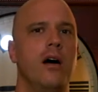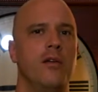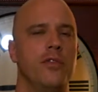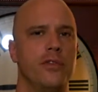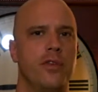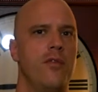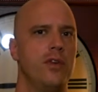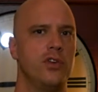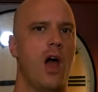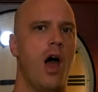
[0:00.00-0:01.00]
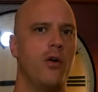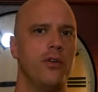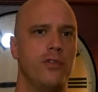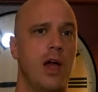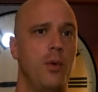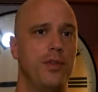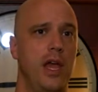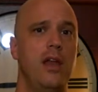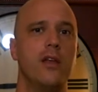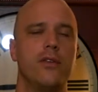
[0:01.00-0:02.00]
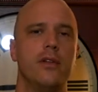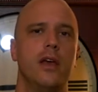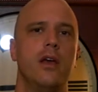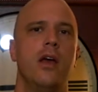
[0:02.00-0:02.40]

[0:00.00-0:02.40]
of the 7 chakras simultaneously.